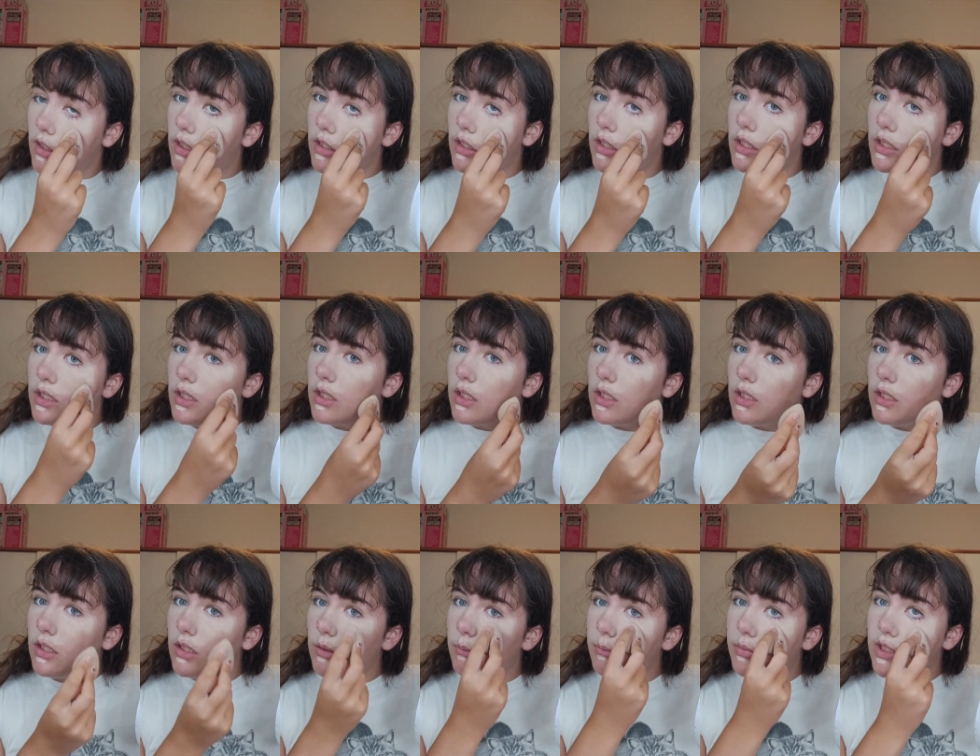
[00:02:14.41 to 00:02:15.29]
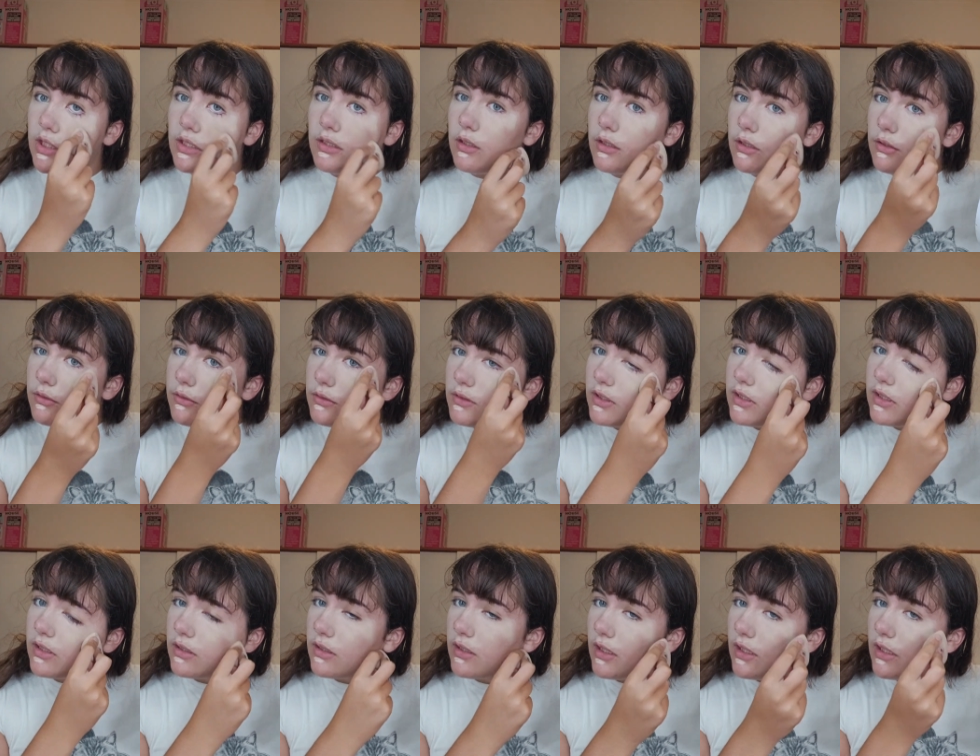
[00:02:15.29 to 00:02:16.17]
But no,
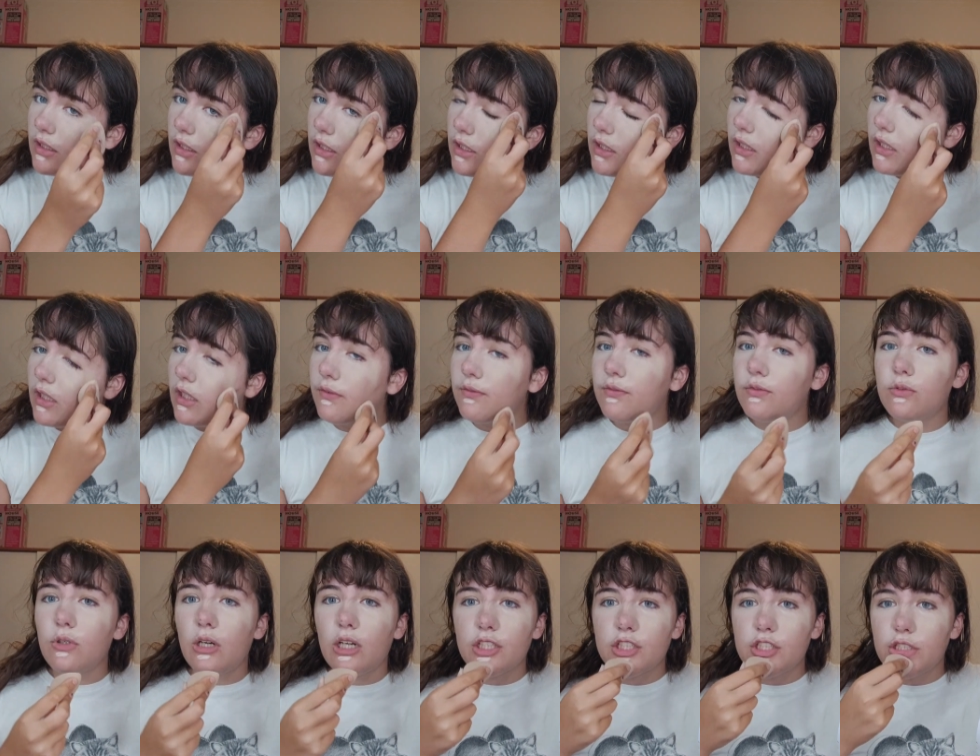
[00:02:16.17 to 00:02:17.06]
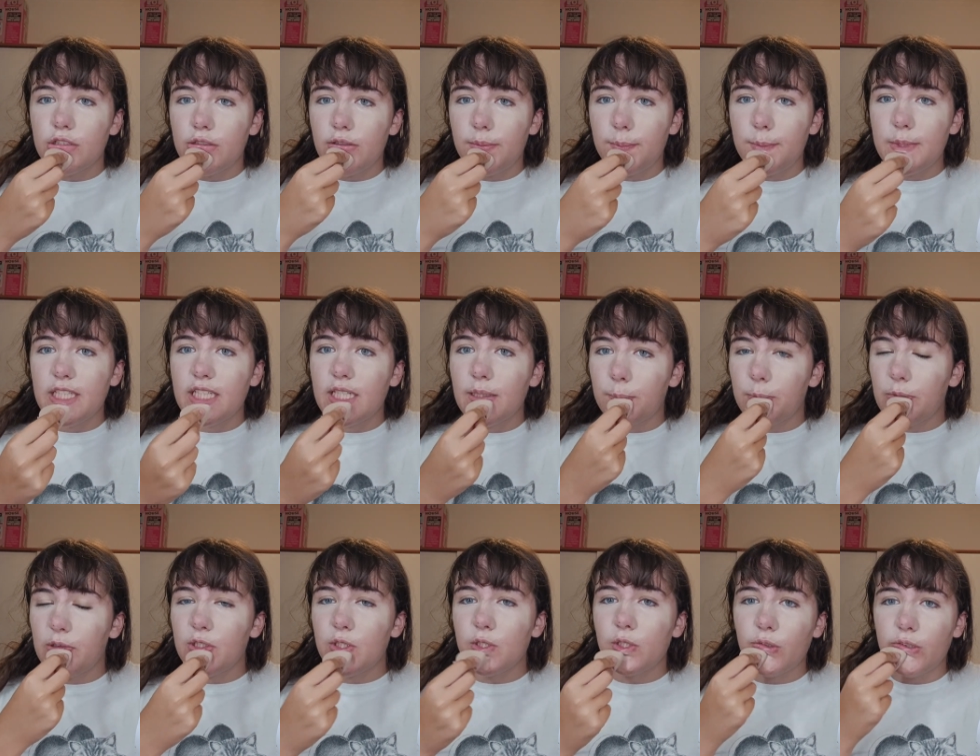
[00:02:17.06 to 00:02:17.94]
I've watched their makeup
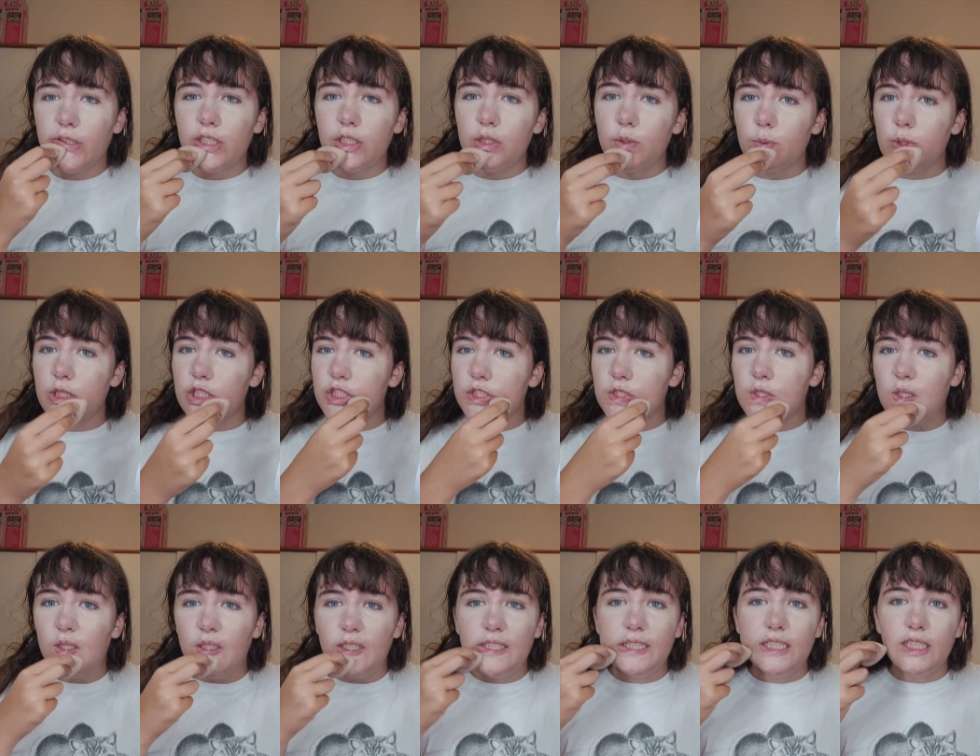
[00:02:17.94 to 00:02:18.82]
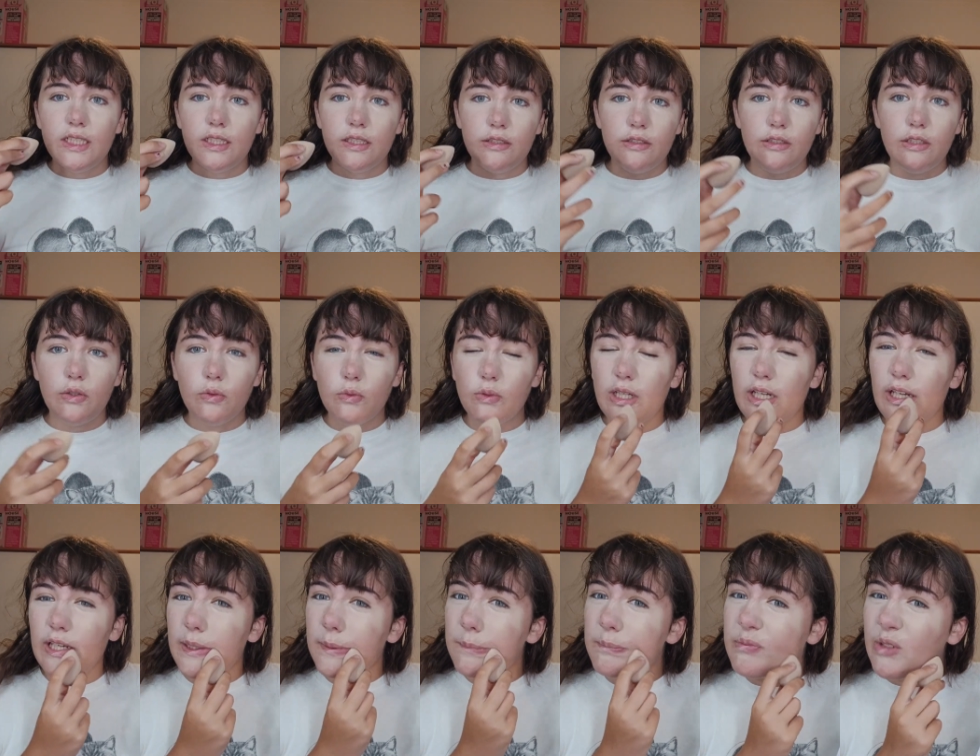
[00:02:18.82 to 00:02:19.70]
tutorial, which no,
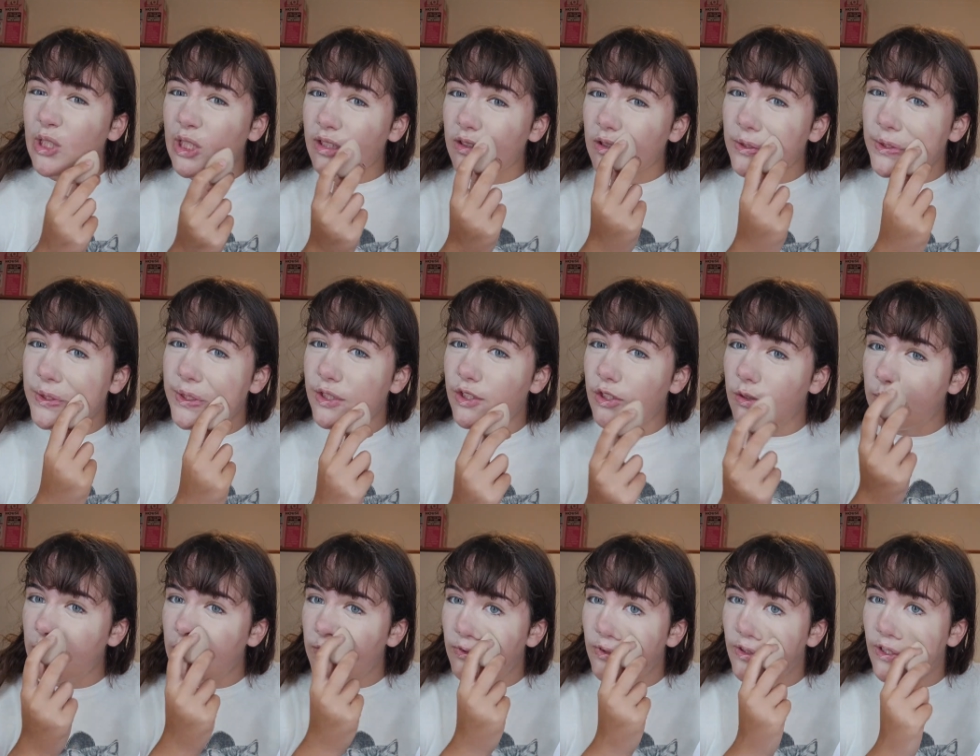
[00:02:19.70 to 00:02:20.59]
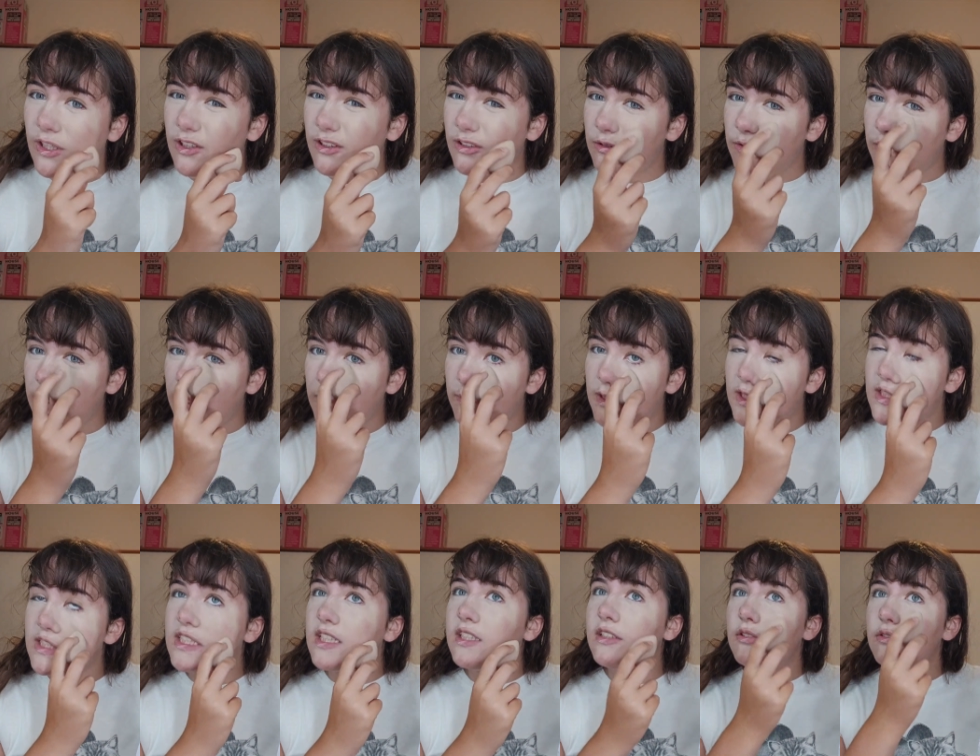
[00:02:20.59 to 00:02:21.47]
I am not going to be following
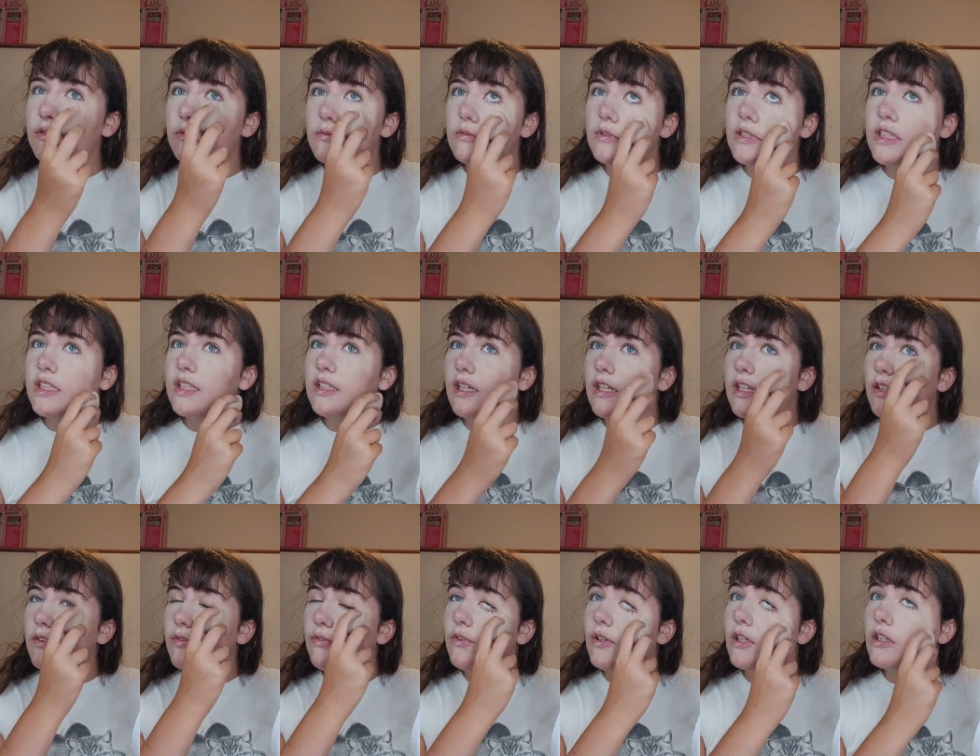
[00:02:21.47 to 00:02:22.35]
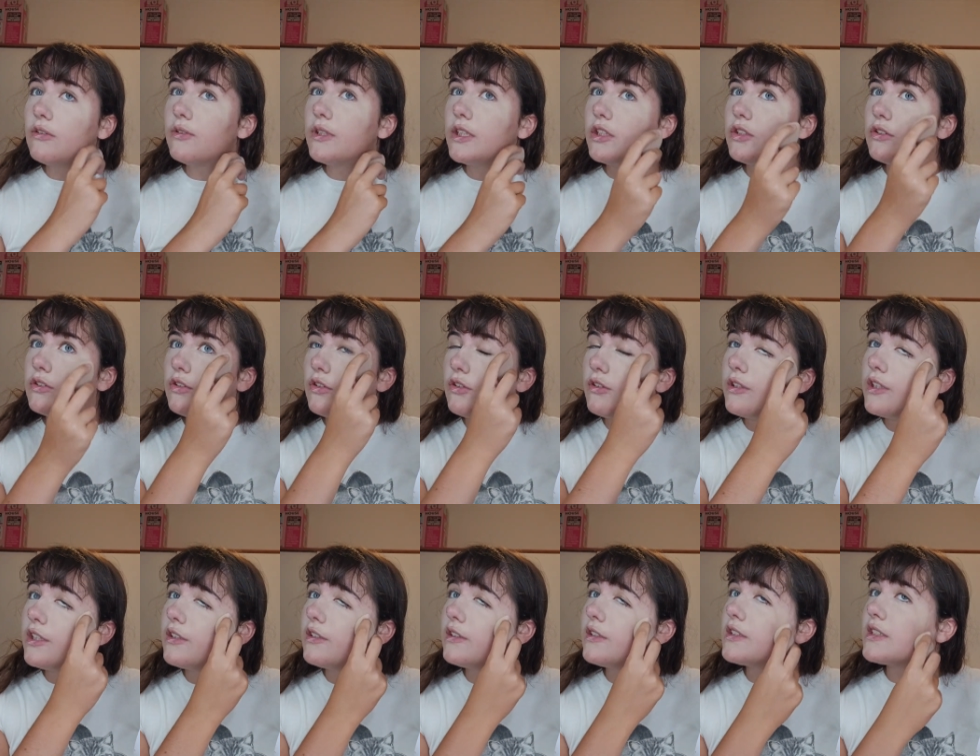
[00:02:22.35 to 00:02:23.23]
because I don't really like following
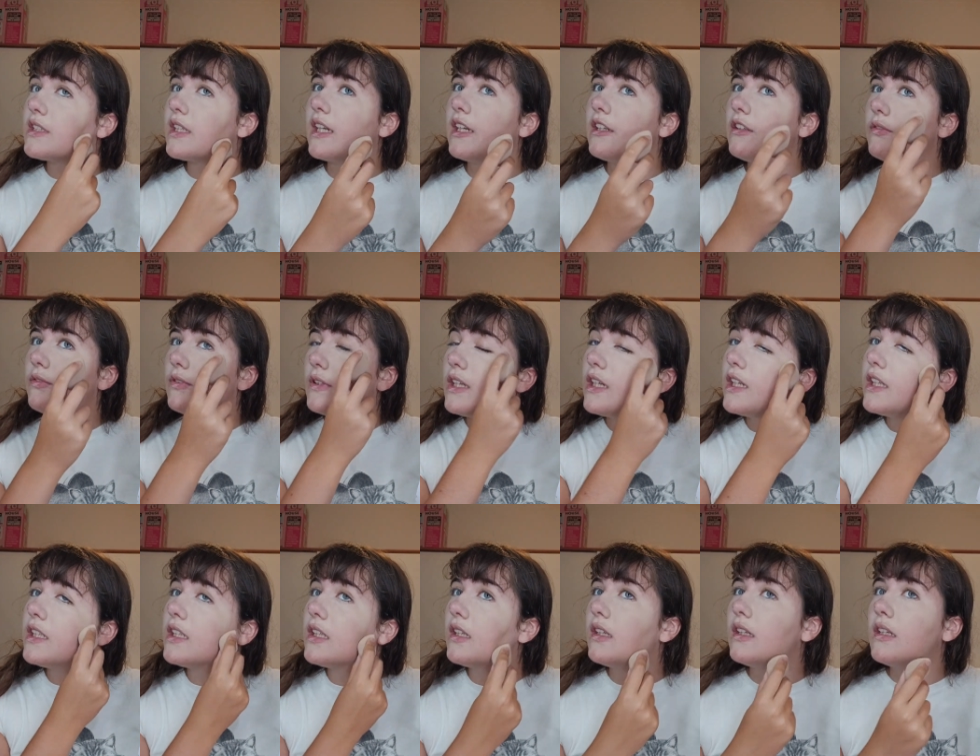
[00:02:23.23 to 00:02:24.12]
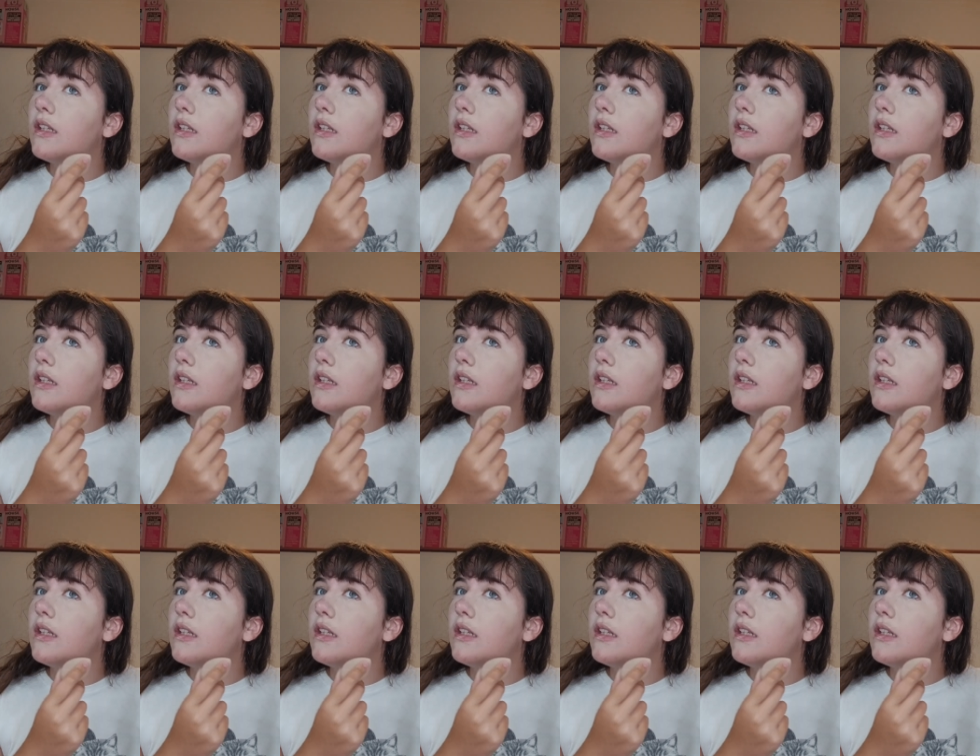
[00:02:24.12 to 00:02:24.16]
tutorials. I kind of like